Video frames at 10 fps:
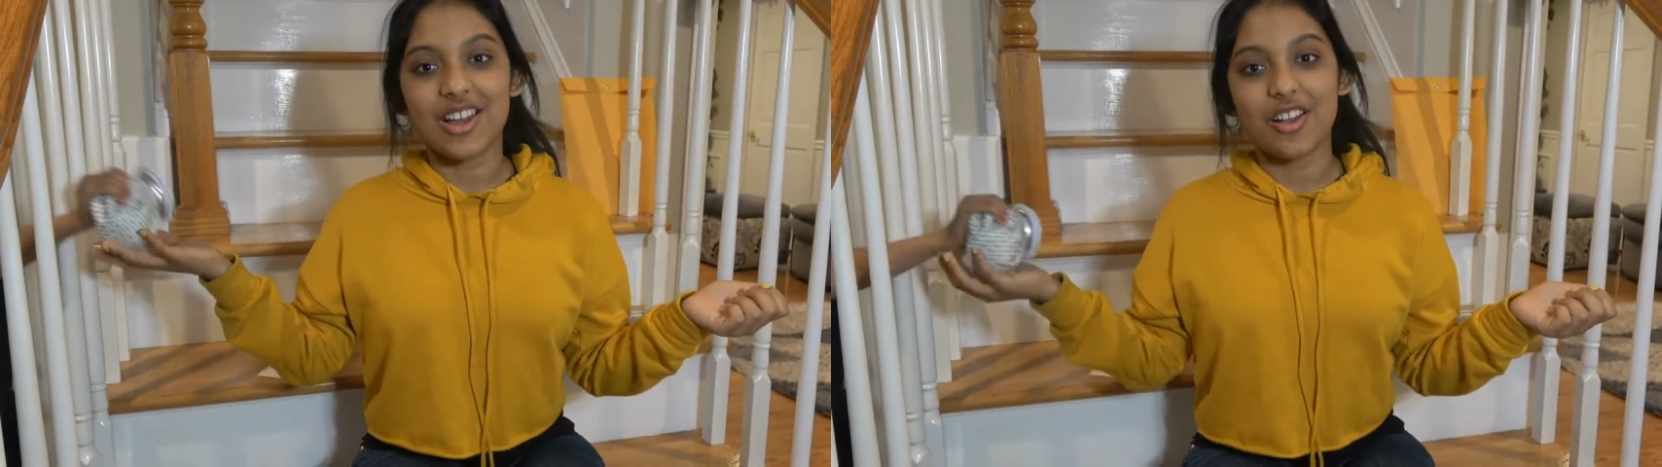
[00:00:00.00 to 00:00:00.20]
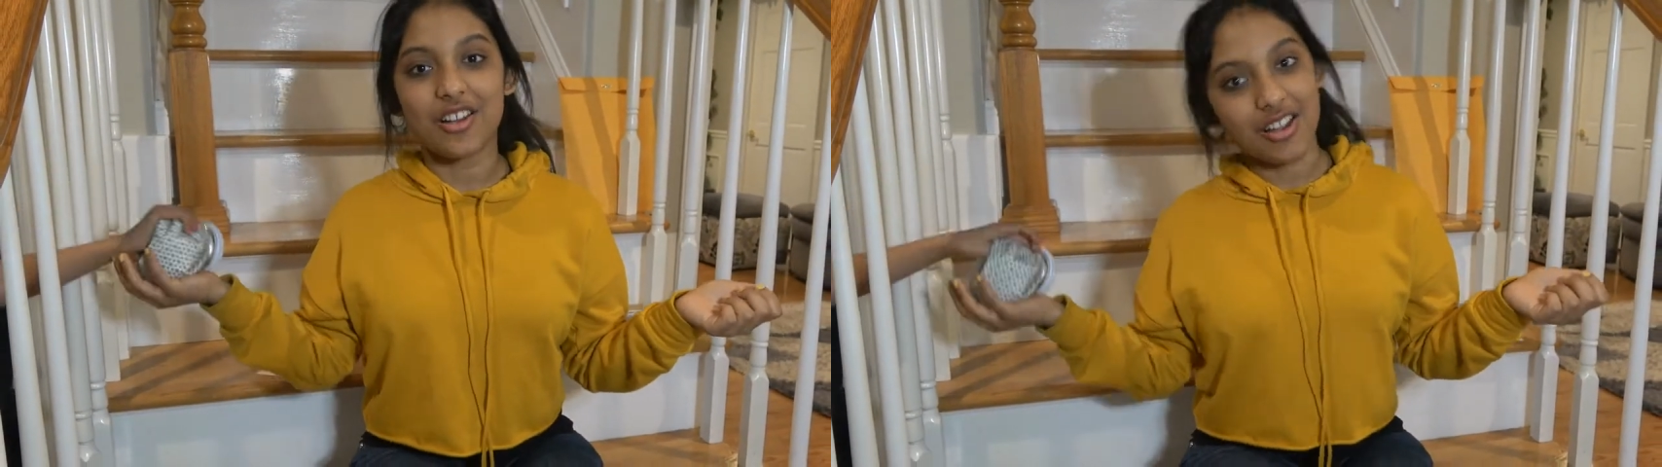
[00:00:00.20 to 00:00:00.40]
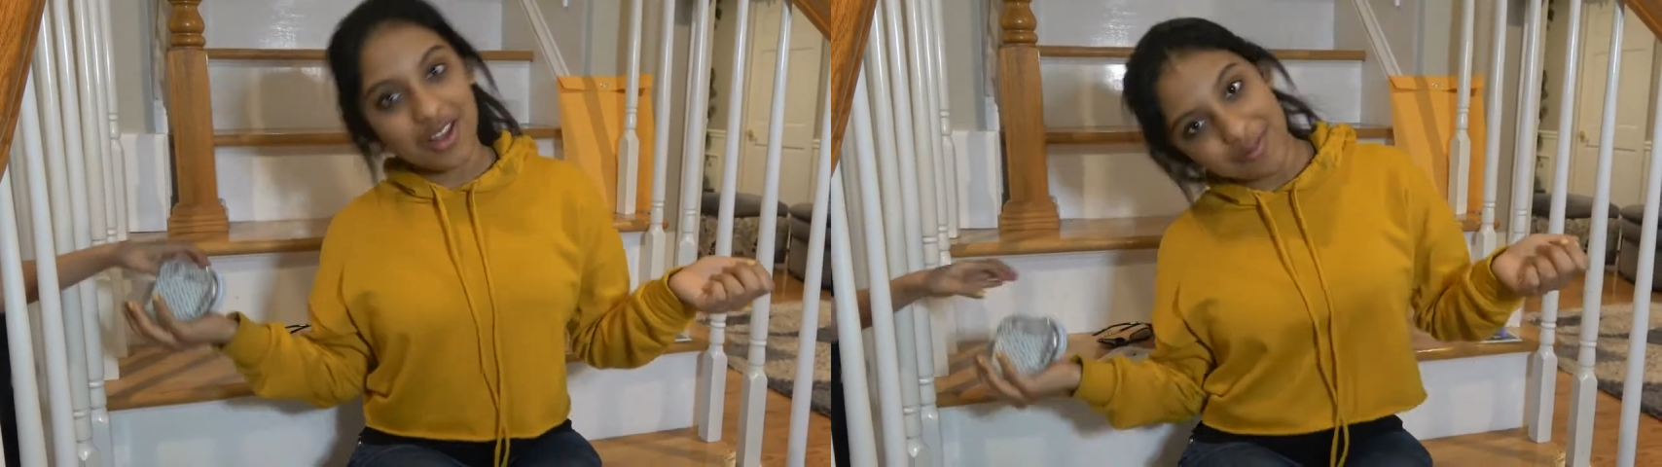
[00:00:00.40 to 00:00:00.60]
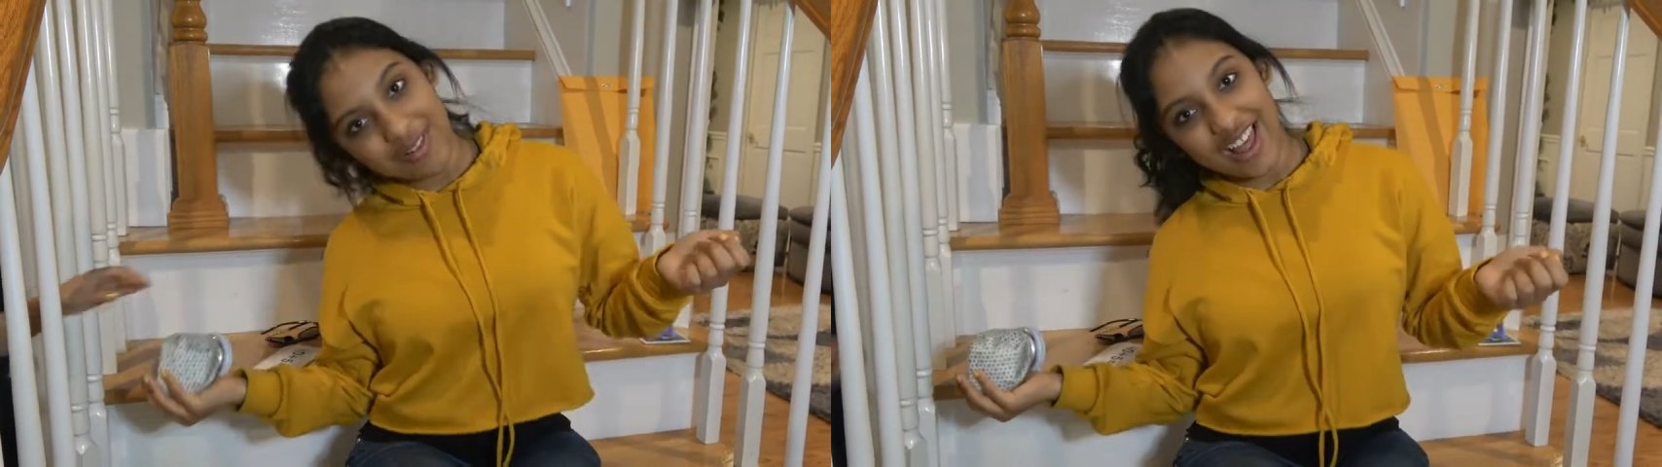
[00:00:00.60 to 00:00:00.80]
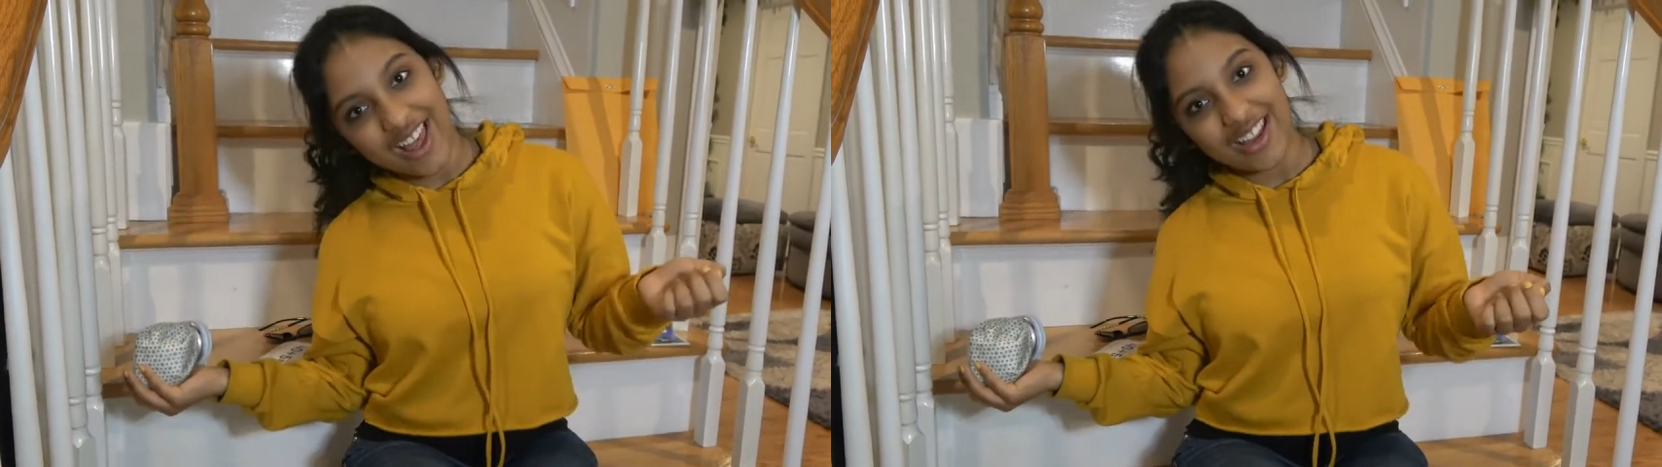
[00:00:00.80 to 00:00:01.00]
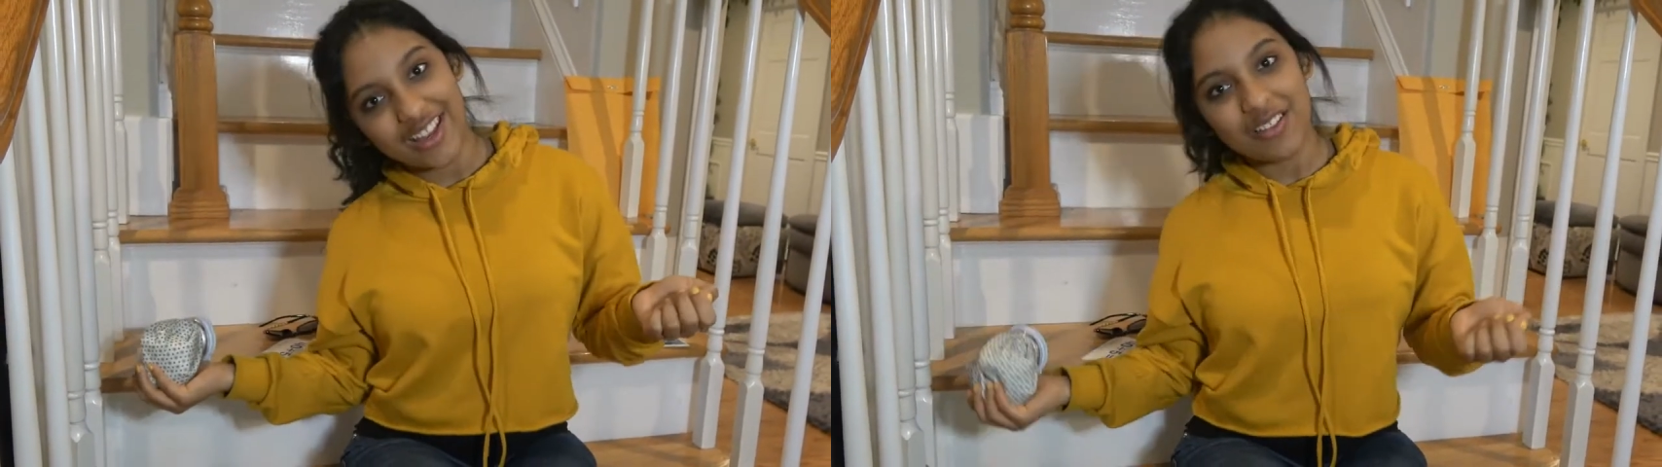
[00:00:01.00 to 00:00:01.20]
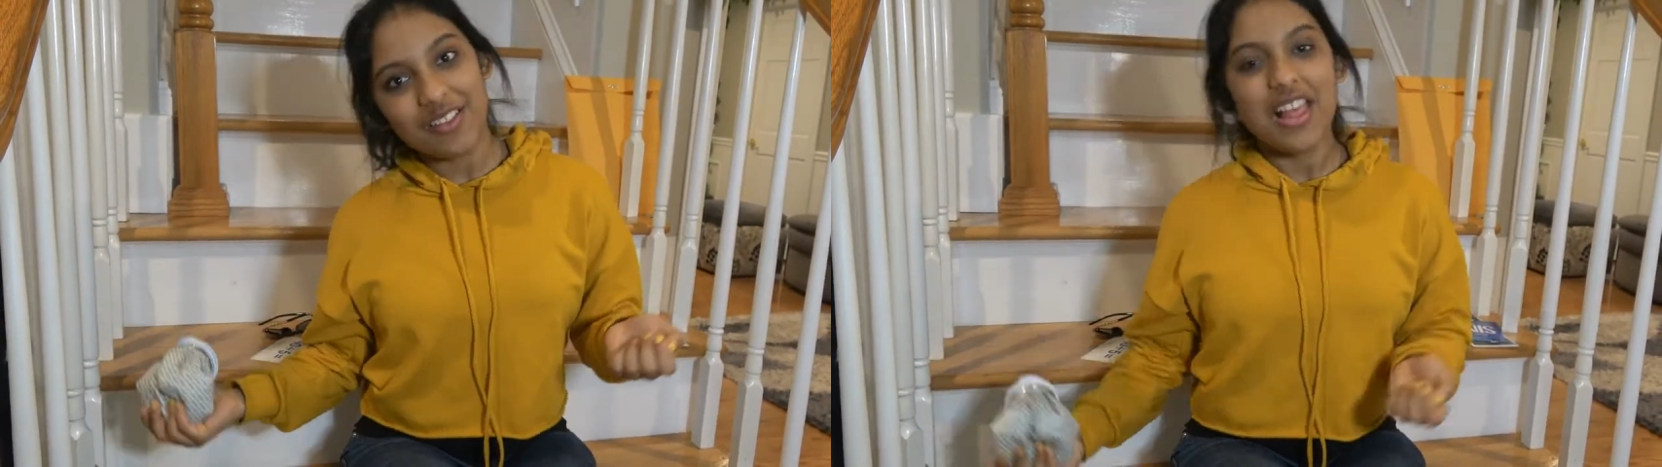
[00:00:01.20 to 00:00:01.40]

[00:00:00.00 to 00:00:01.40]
are applied.